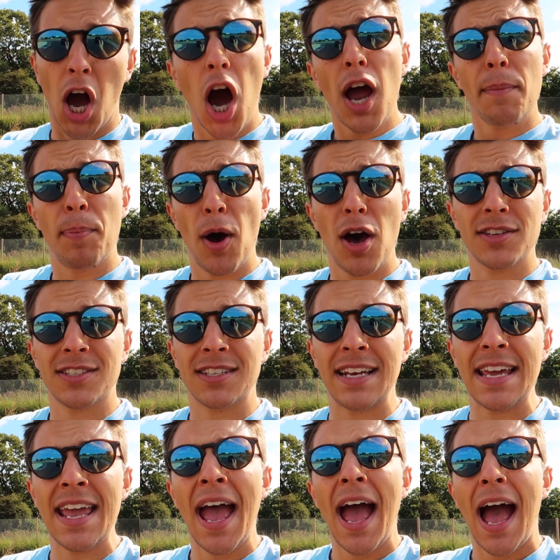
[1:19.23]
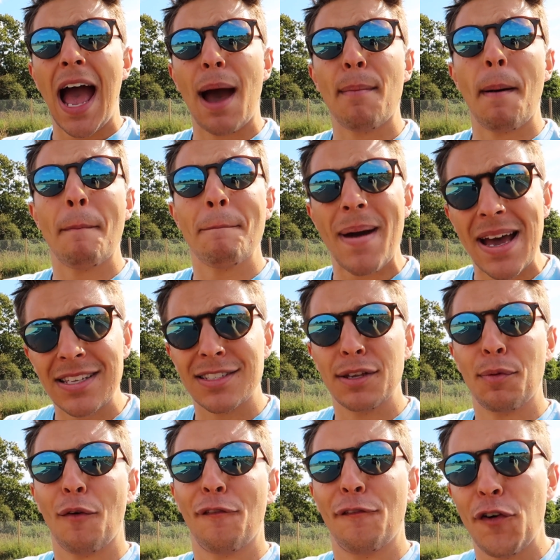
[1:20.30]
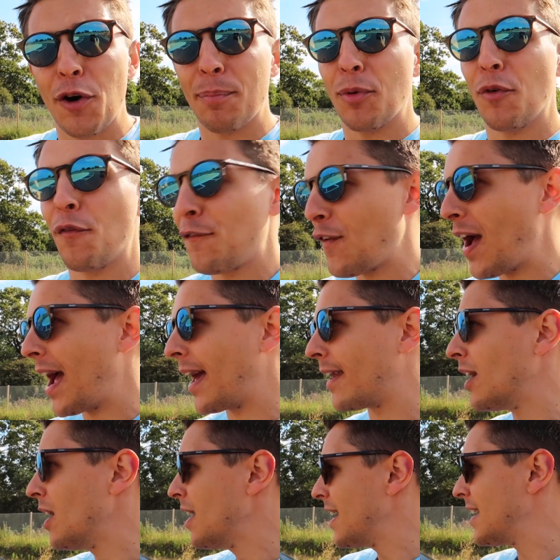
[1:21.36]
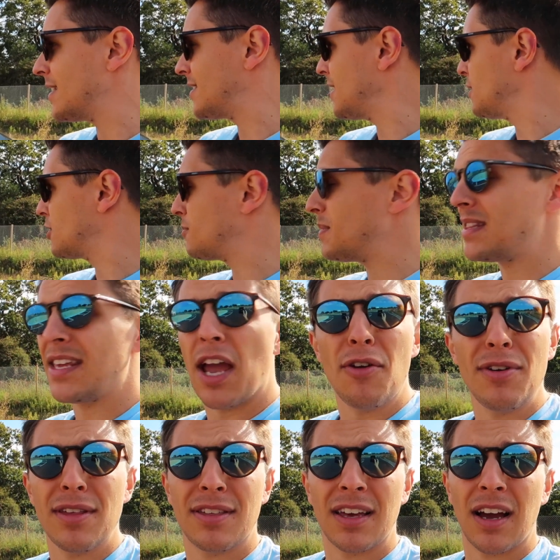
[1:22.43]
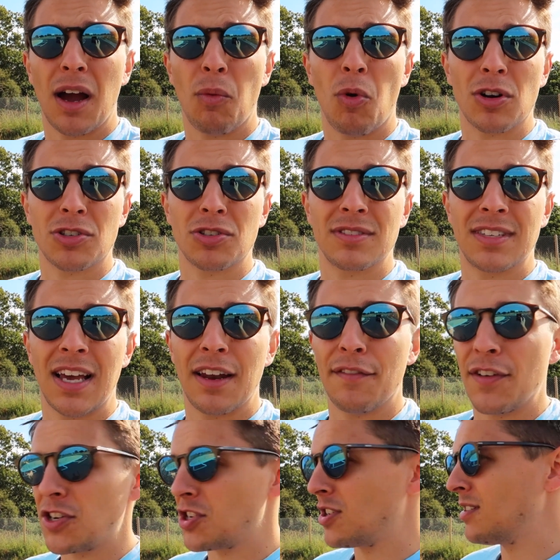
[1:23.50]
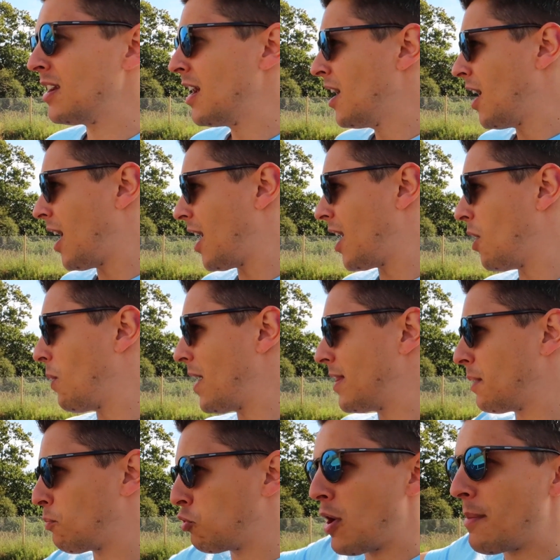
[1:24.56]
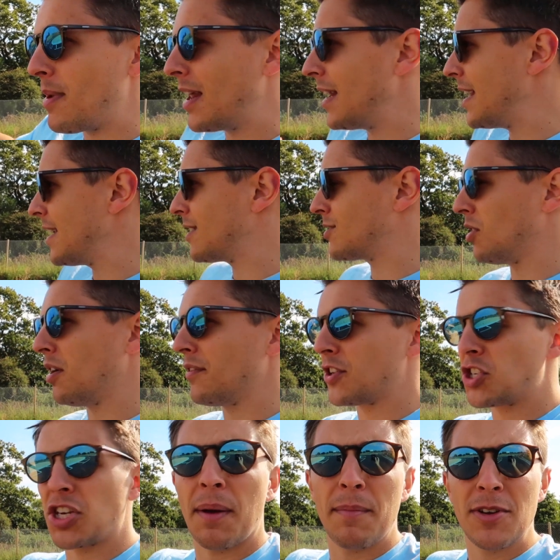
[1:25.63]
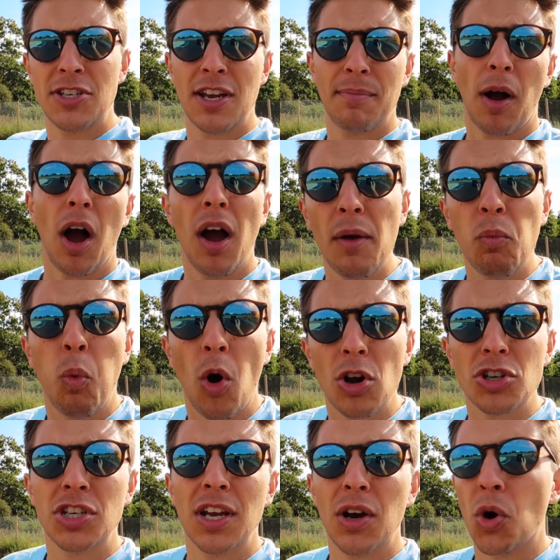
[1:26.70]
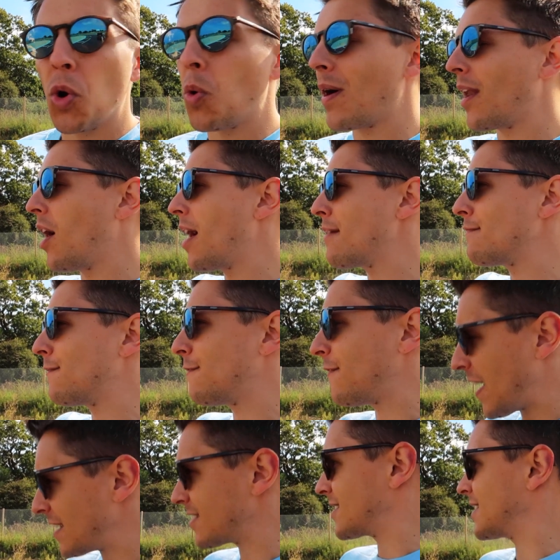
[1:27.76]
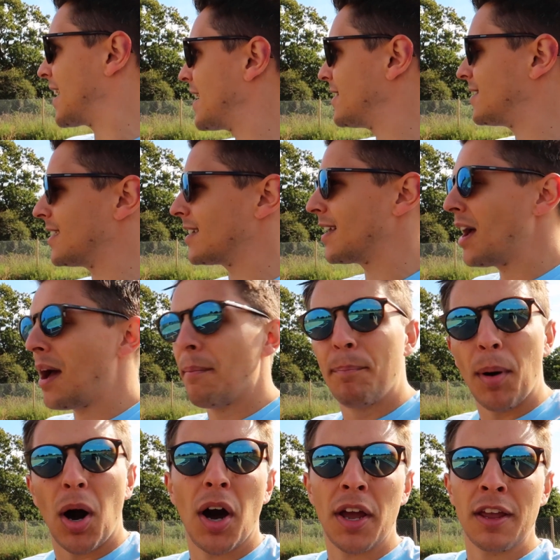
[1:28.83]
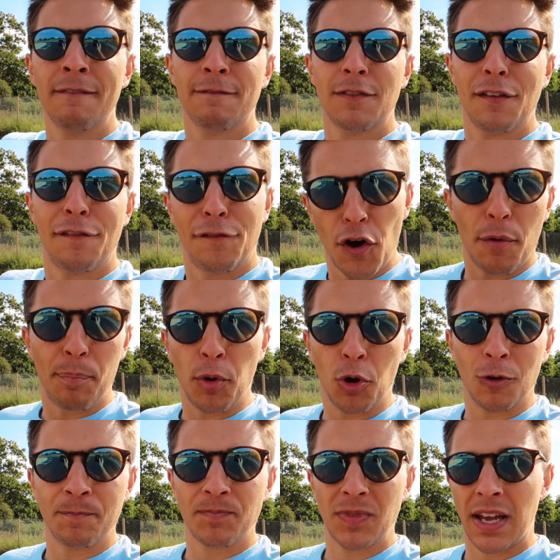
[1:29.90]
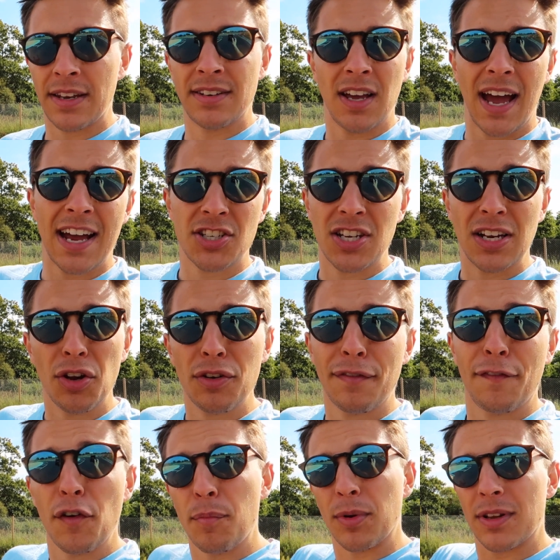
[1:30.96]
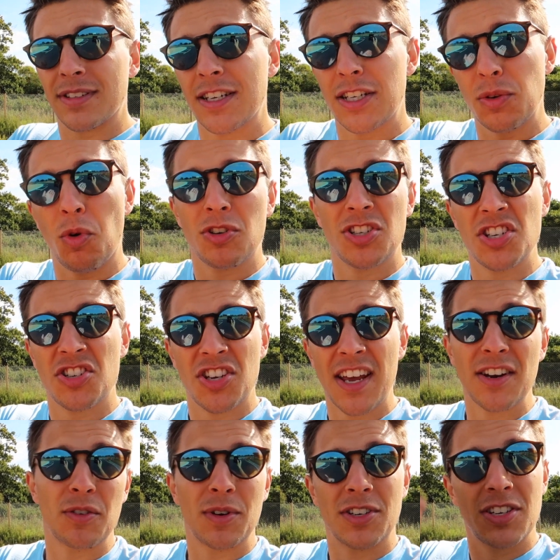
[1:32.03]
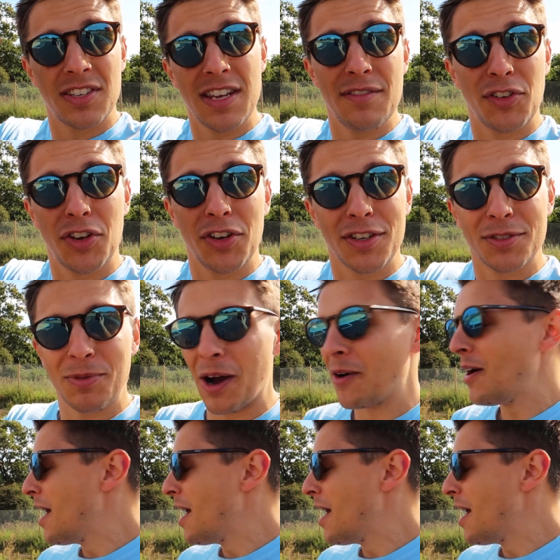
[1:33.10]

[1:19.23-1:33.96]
I personally am a massive football fan. It seems to be the only thing I watch on television when the Premier League's on, the Championship. I watch it all when I am fascinated by football. And actually a lot of footballers actually watch this channel, which is even good as well.